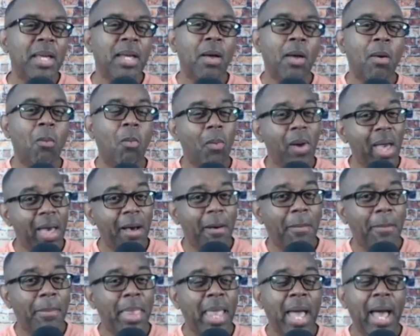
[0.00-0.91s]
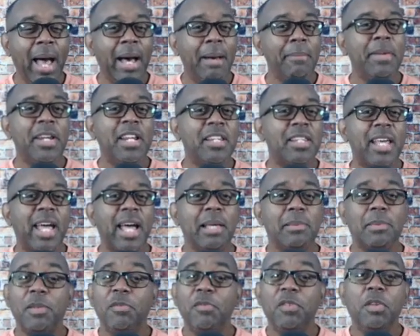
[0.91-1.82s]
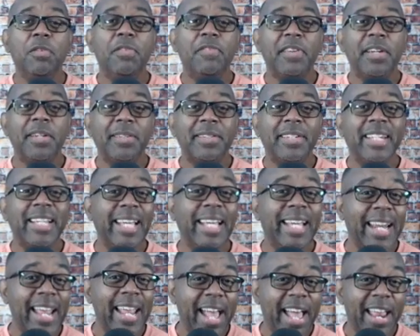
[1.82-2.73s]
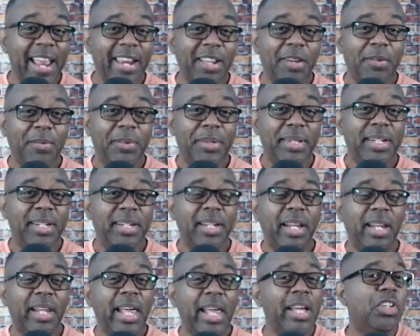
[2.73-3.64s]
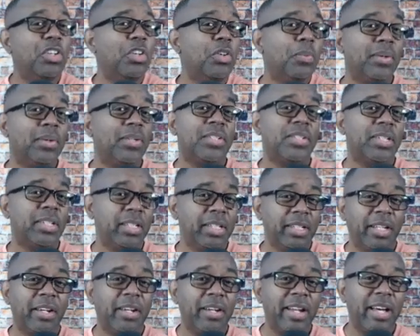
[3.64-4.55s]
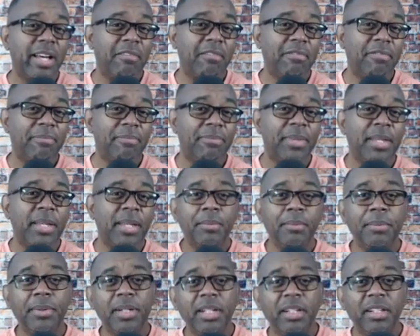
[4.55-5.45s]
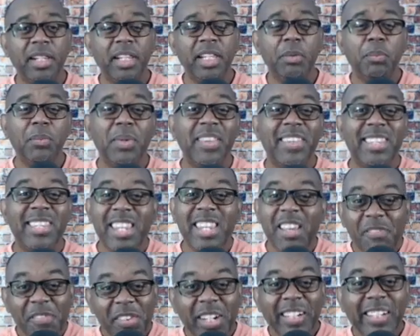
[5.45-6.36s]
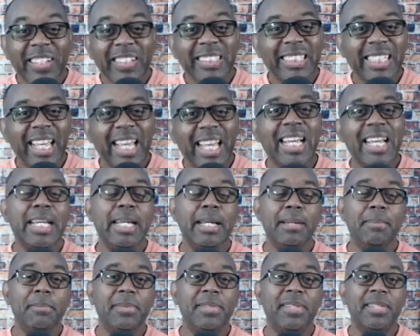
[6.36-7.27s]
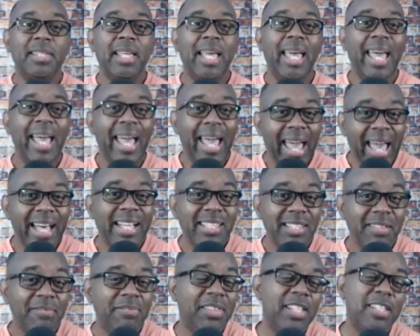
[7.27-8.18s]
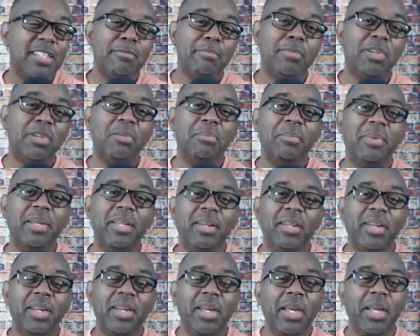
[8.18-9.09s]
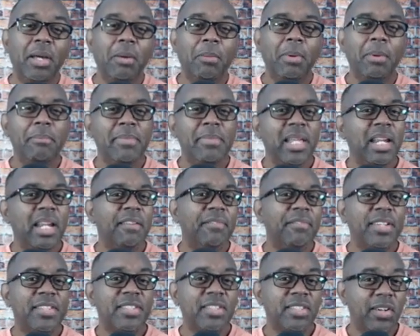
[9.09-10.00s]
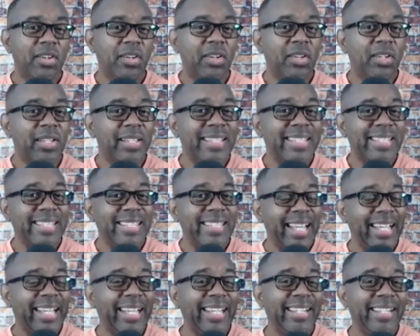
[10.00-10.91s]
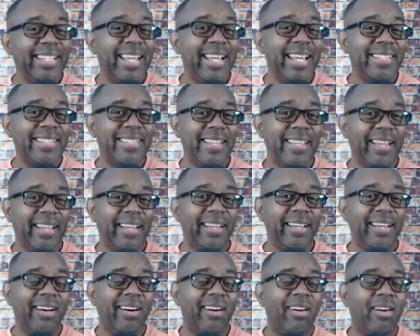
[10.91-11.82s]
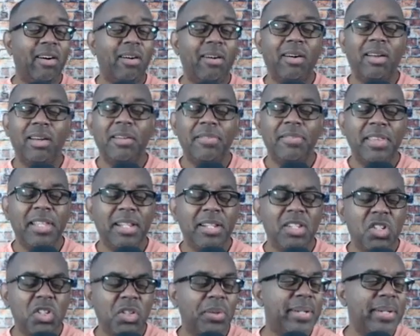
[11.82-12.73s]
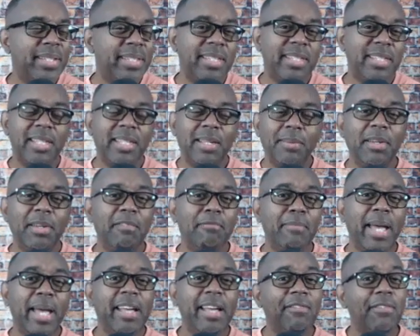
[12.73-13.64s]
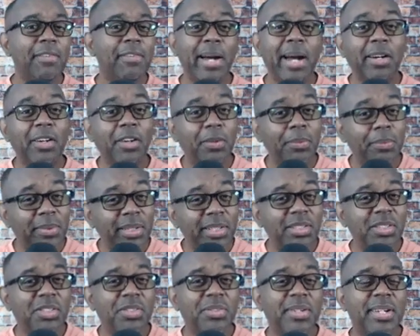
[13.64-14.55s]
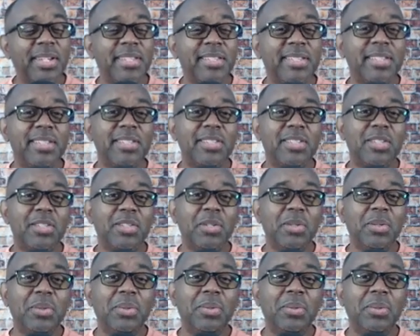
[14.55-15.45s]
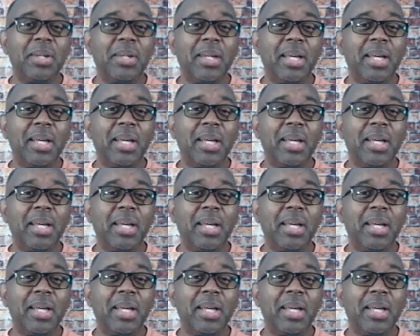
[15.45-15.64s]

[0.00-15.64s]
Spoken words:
Well, how many times have you felt inadequate, like you weren't good enough? We're dealing with difficult times as of this moment, where many of us are second guessing all of the choices that we've made, from our career choices to